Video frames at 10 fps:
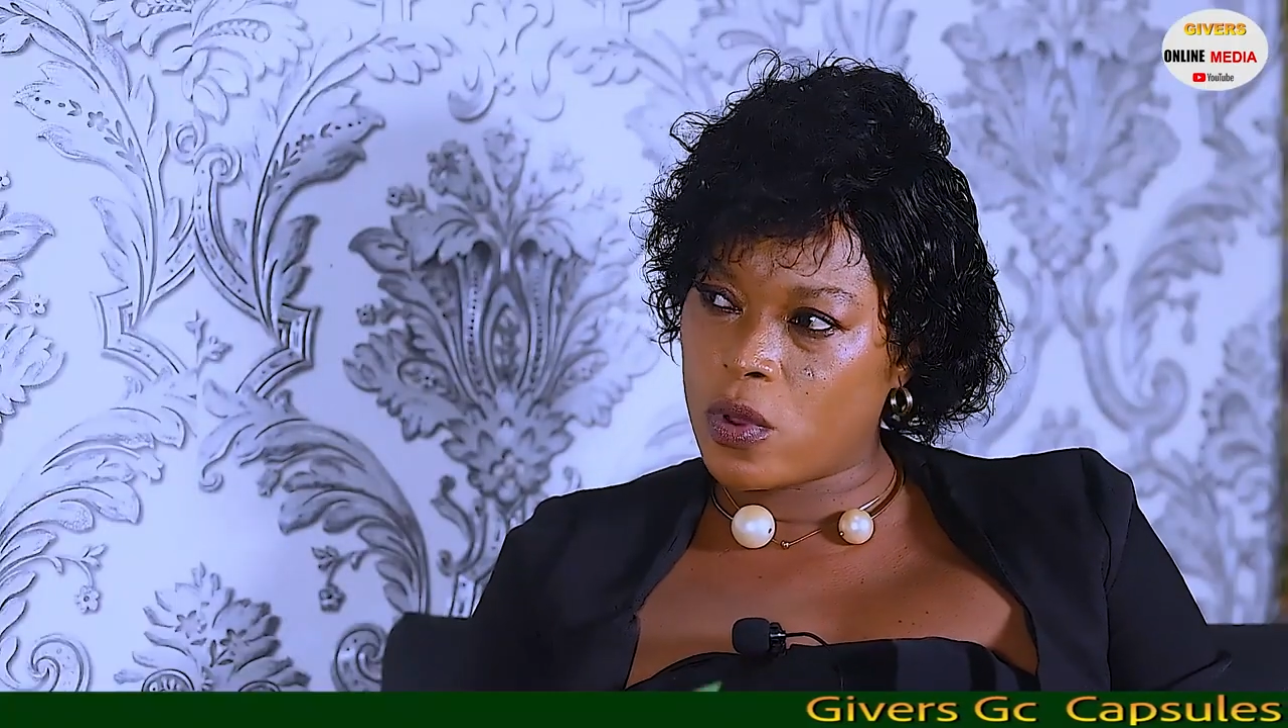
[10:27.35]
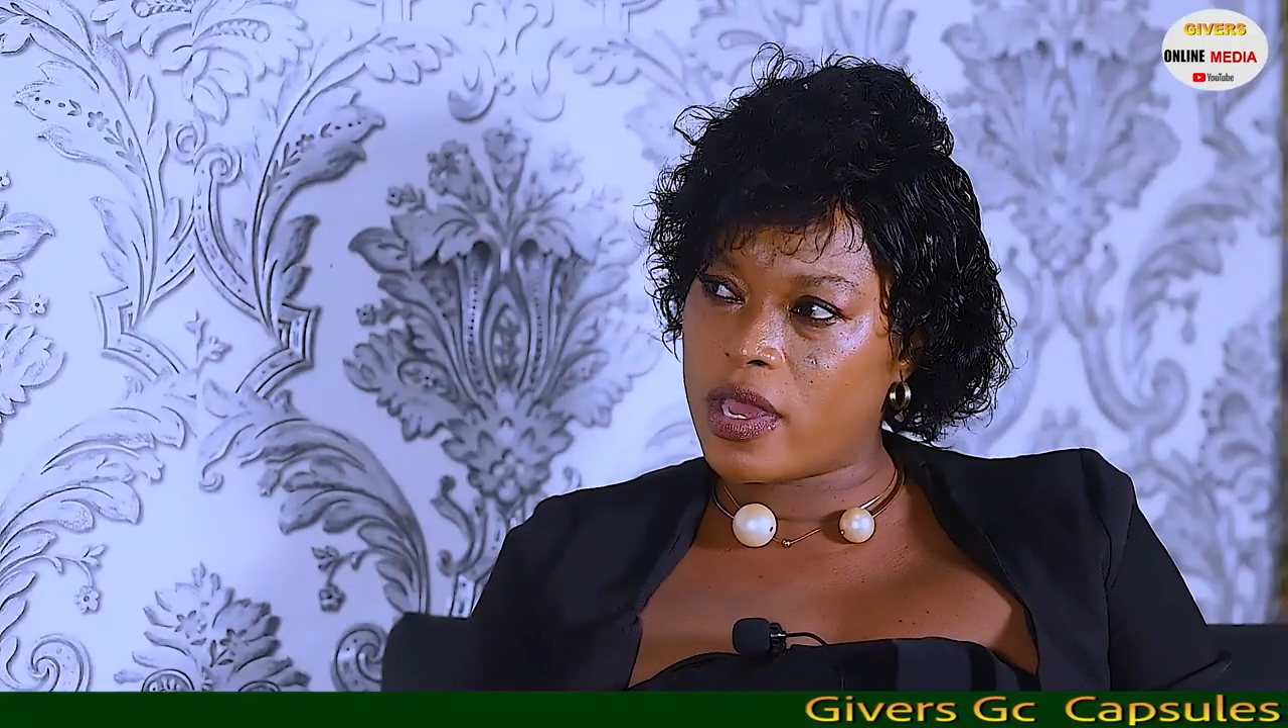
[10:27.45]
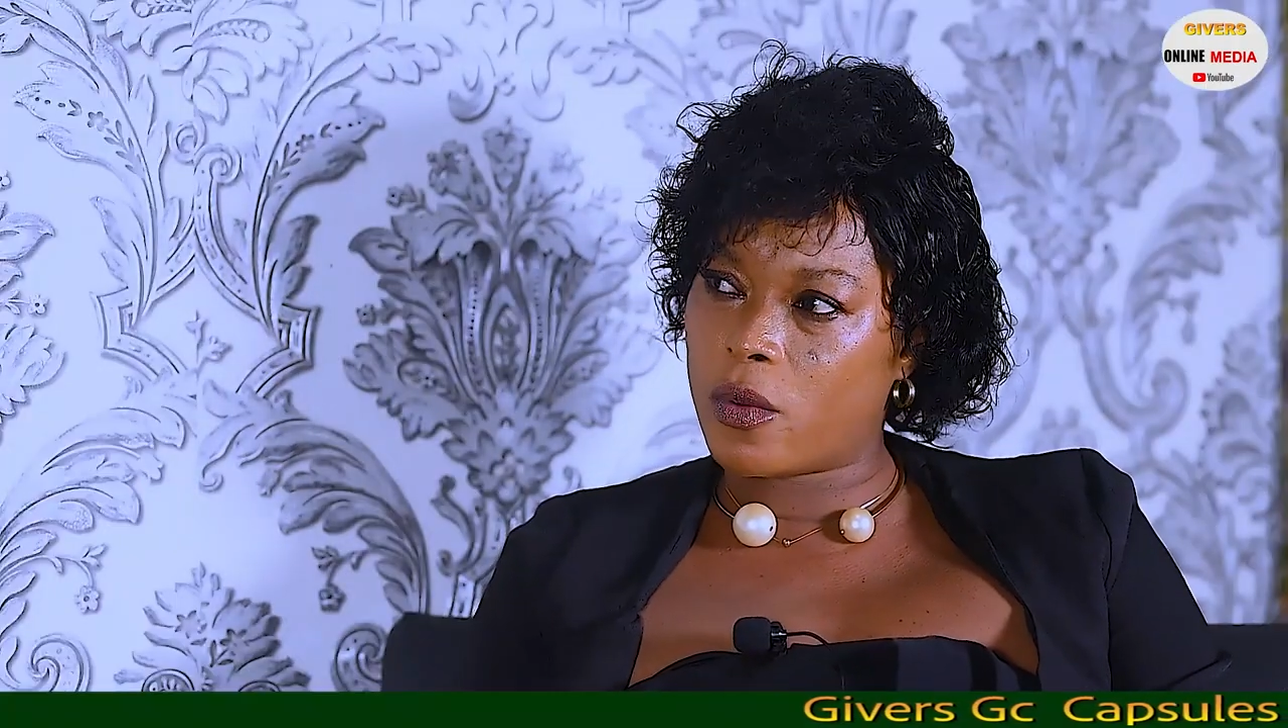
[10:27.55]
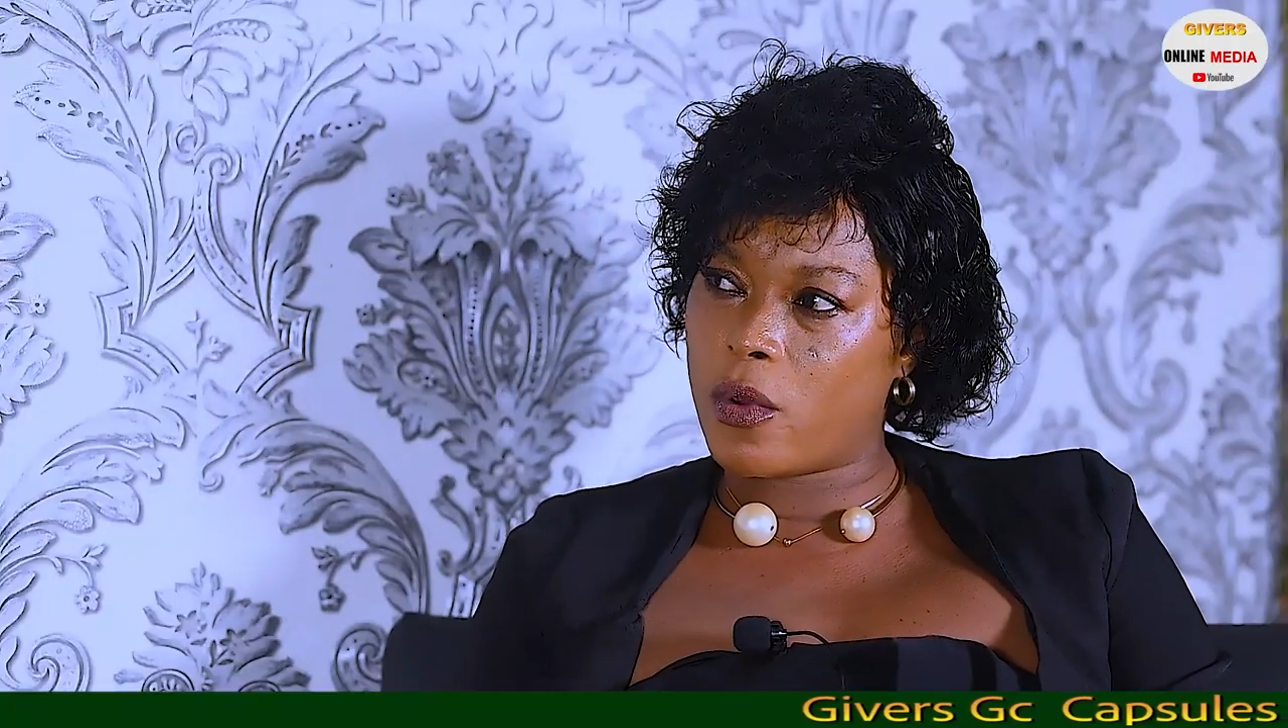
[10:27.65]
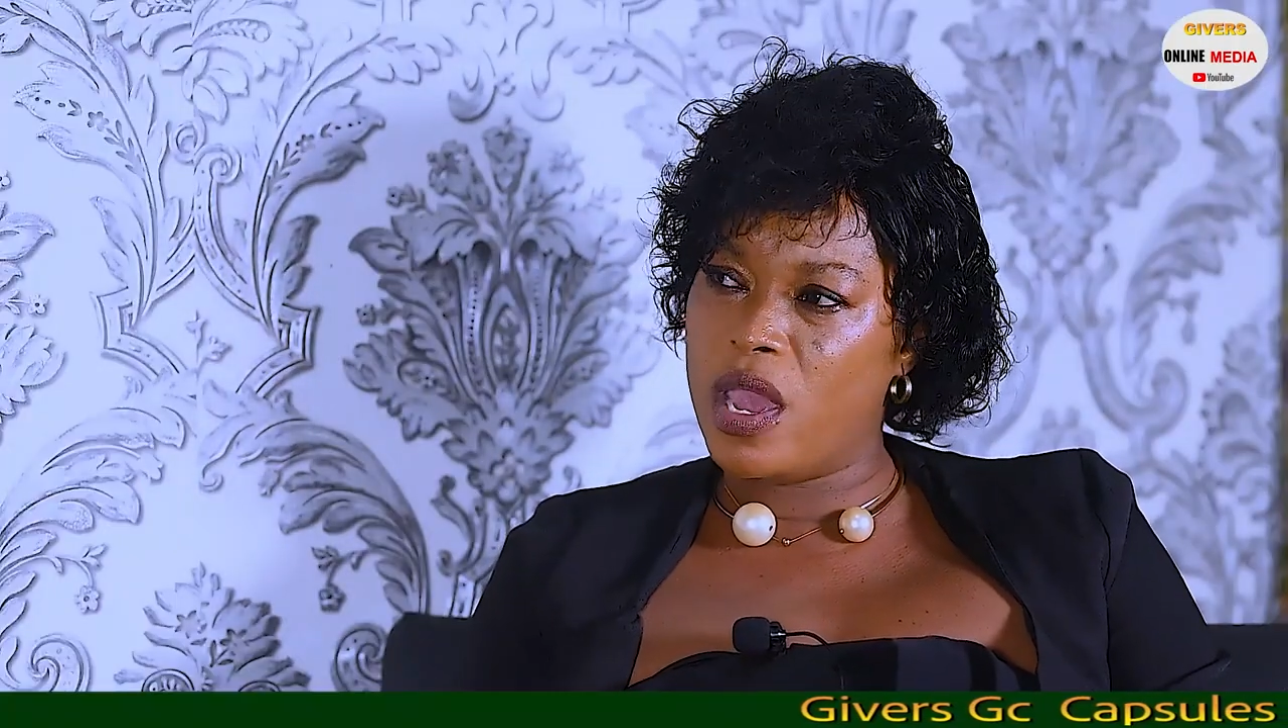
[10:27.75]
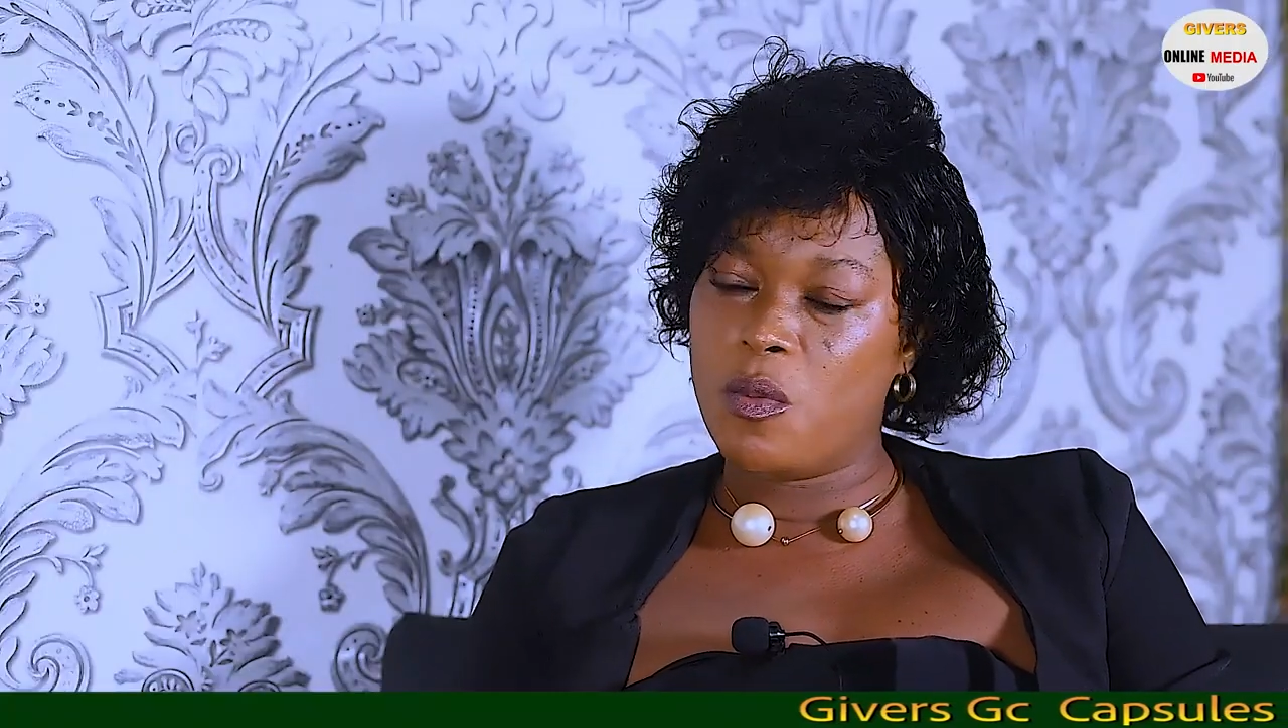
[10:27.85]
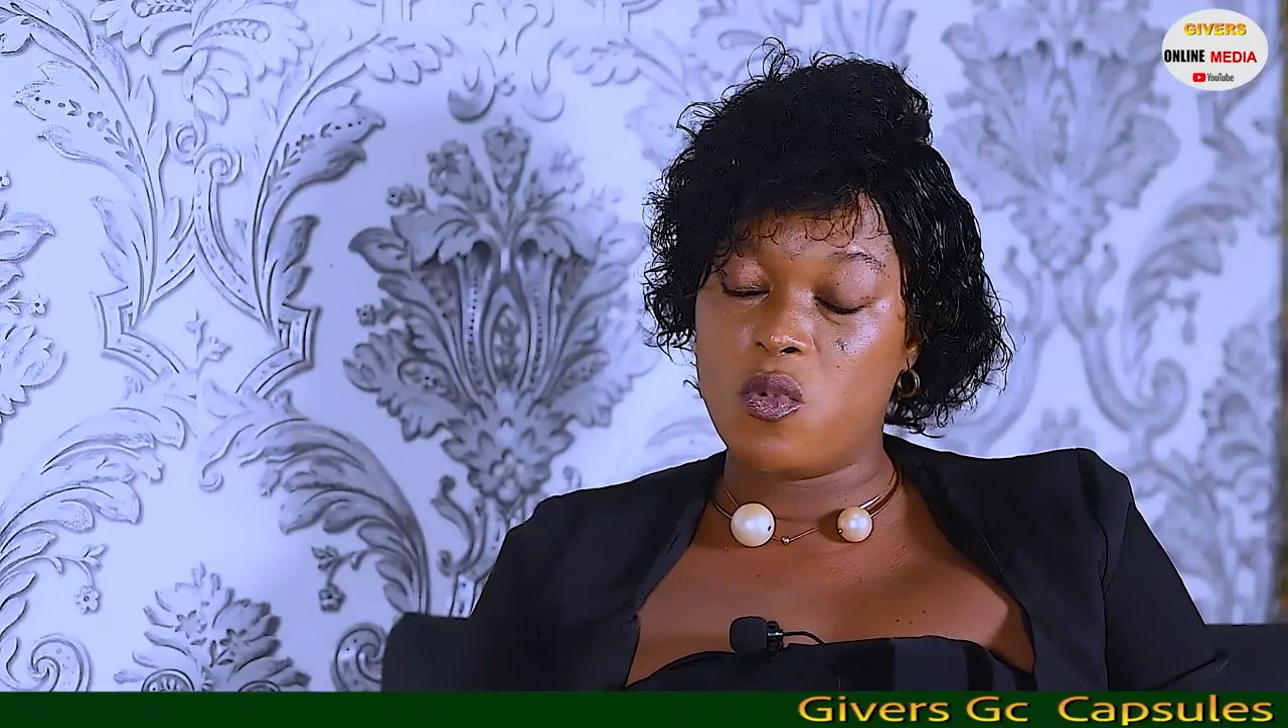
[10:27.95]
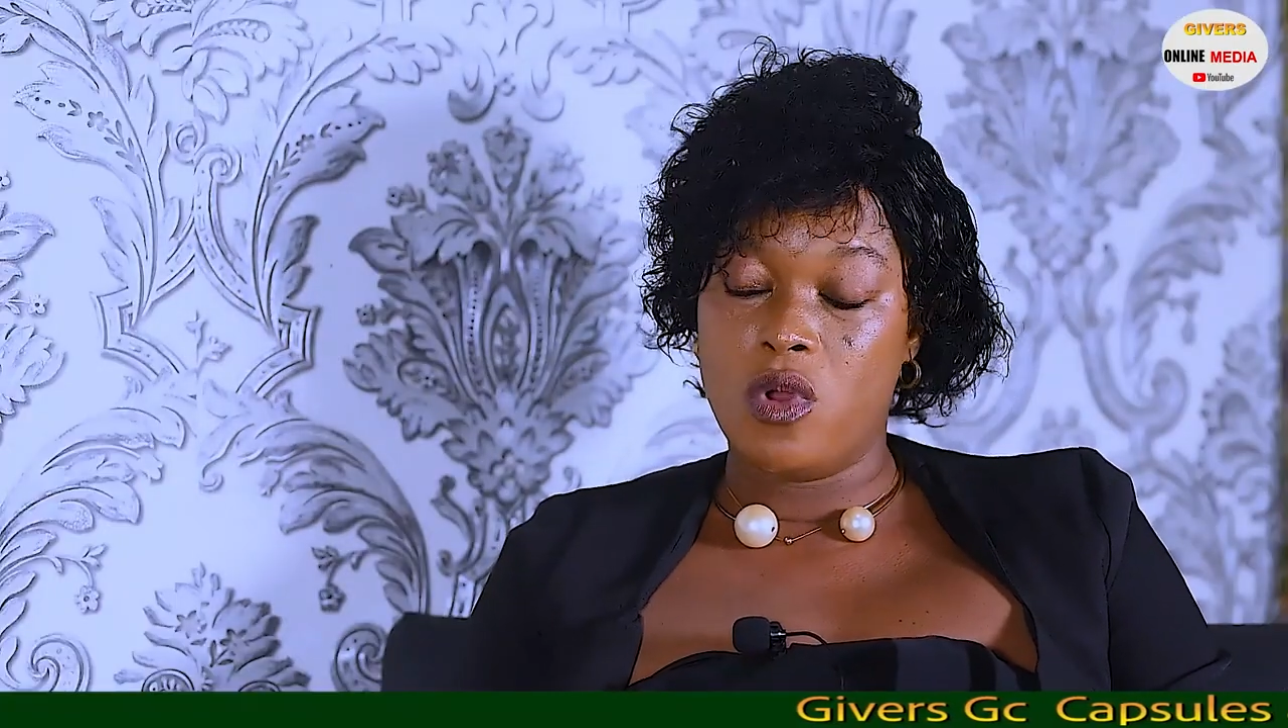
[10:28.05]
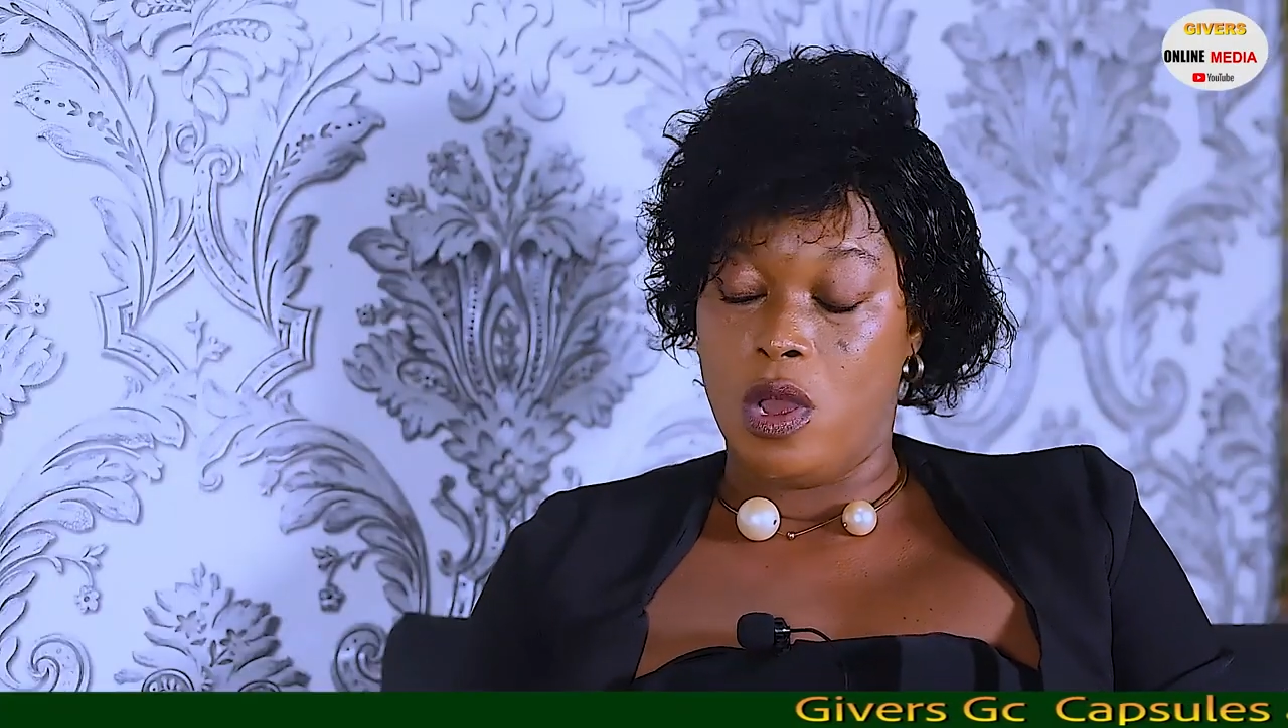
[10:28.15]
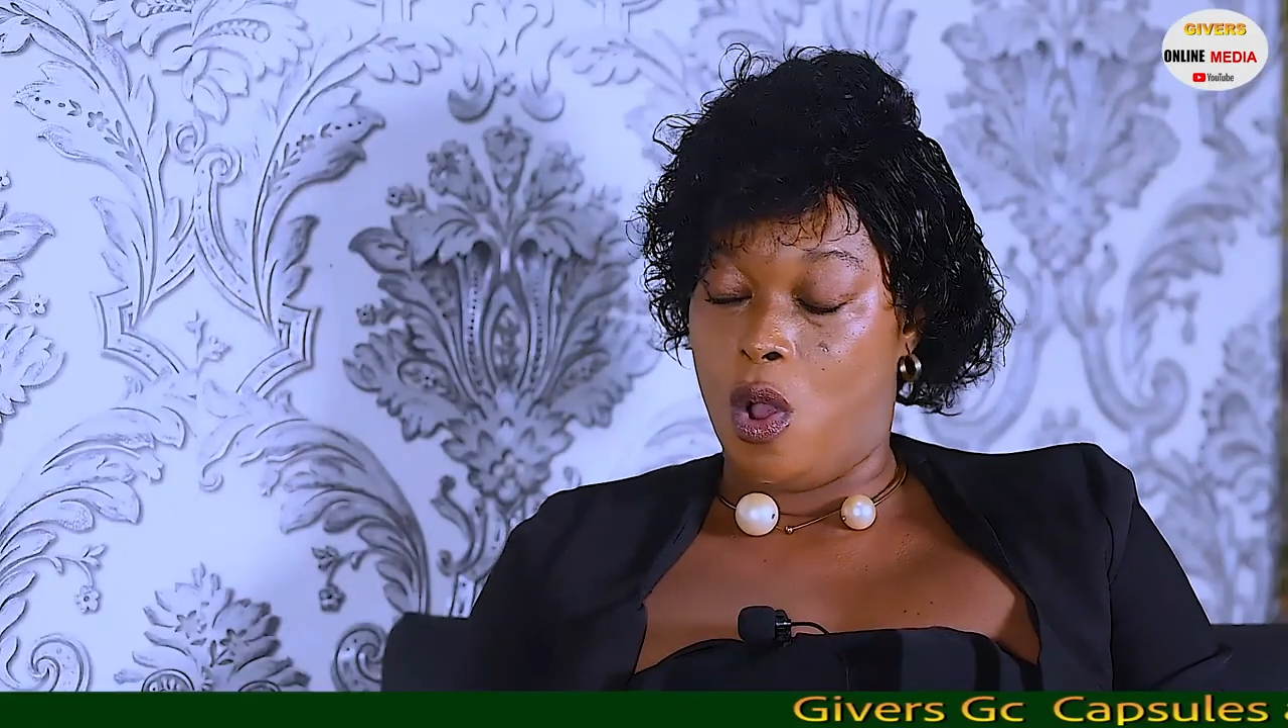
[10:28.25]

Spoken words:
or your poem,